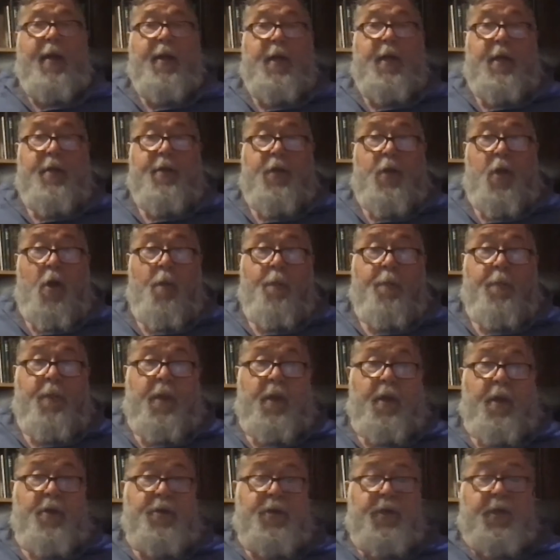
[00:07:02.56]
to
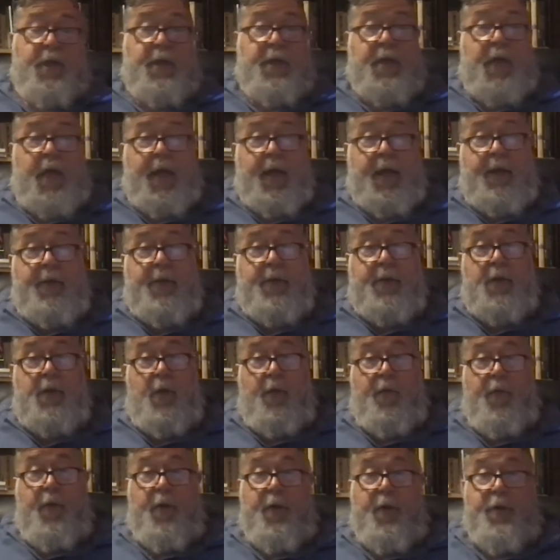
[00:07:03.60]
Ethiopia. She had taken
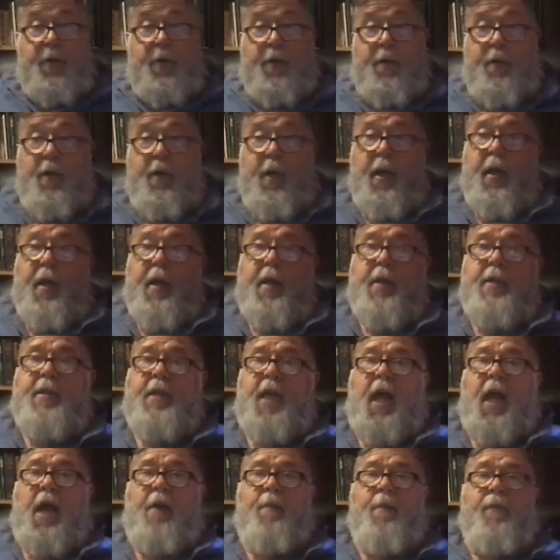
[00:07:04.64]
silver to
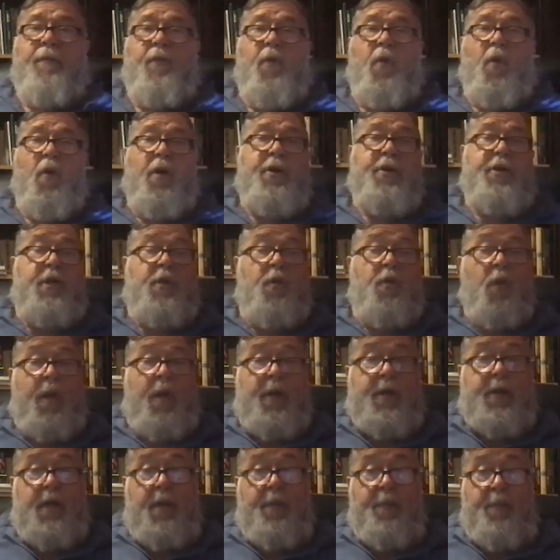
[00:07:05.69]
Hassan before, and she
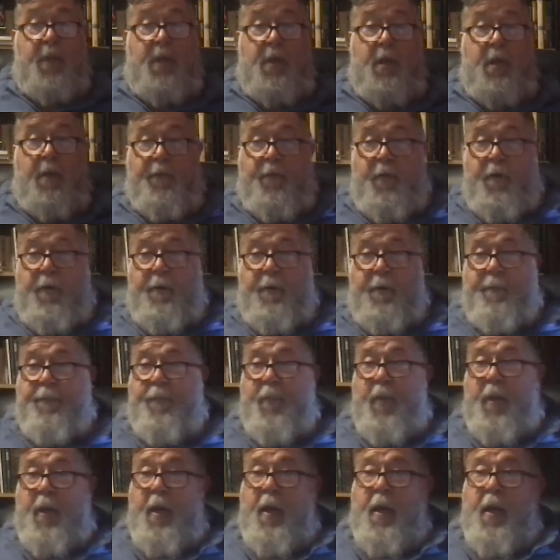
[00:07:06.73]
wanted something different.
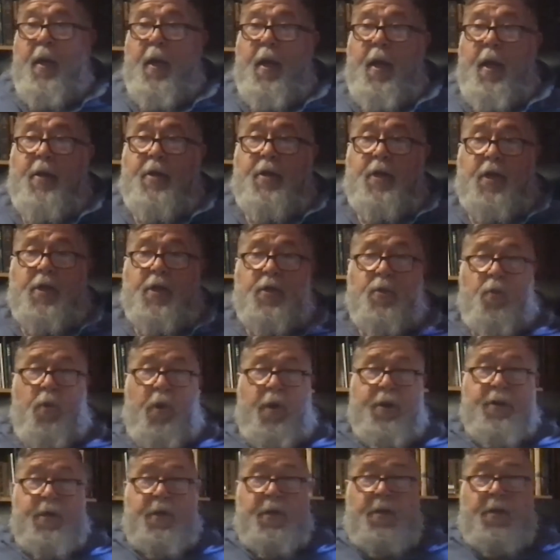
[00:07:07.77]
It just
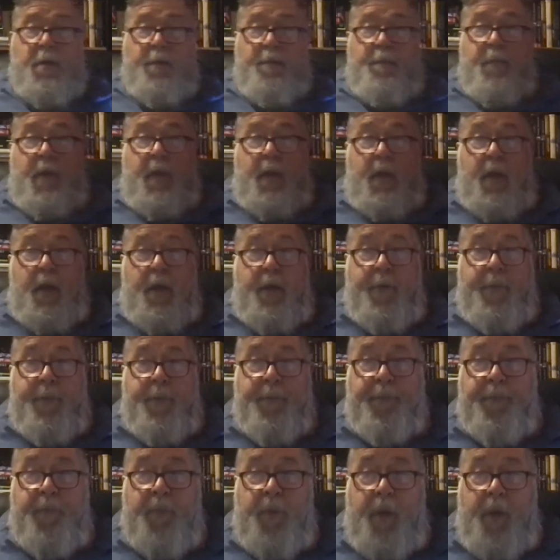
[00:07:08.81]
wasn't to be.
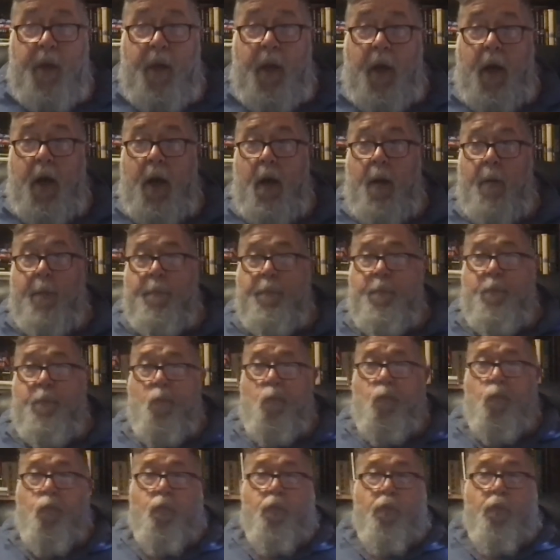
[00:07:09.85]

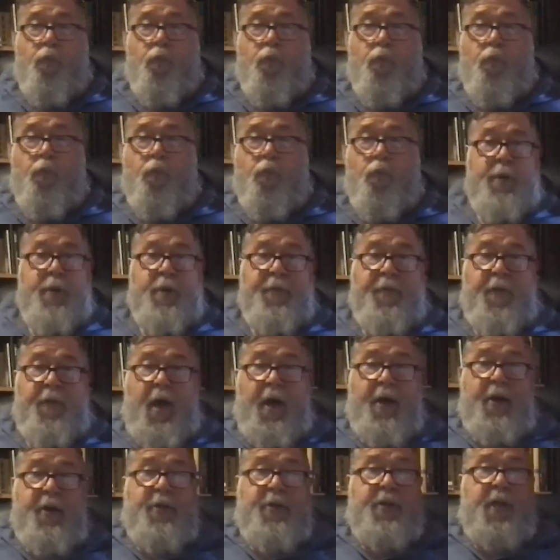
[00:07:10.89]

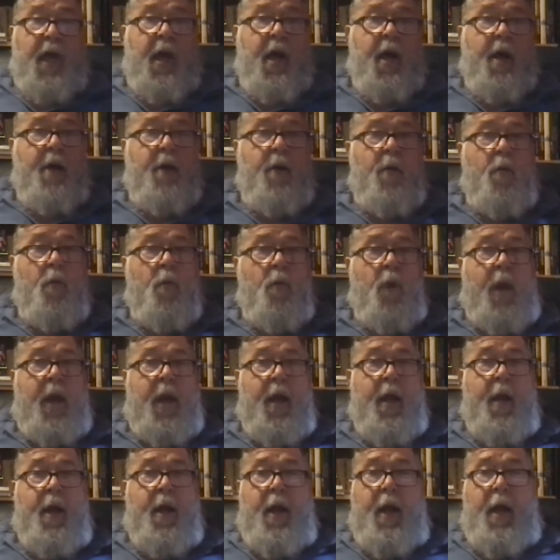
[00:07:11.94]
Safwan Hassan
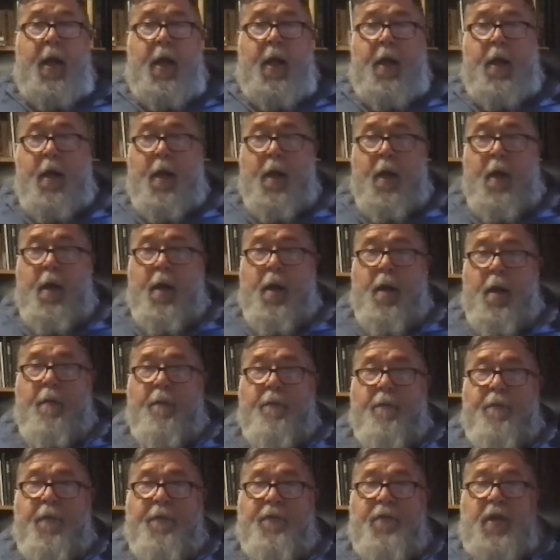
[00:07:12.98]
ran a
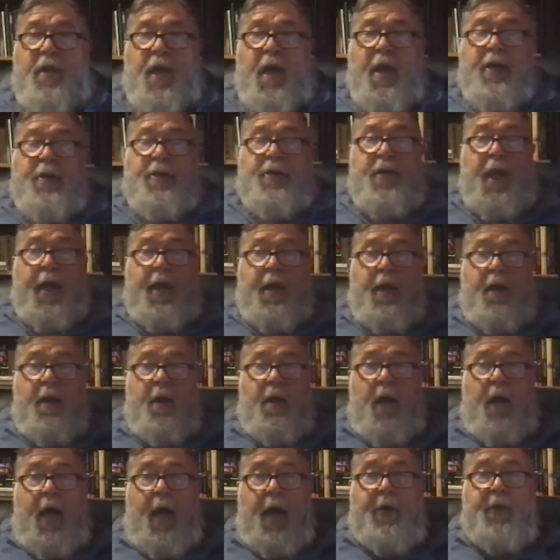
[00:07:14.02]
59-second
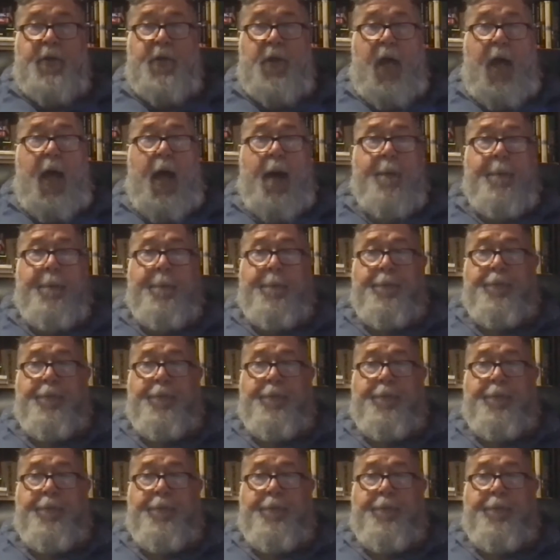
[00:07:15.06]
last lap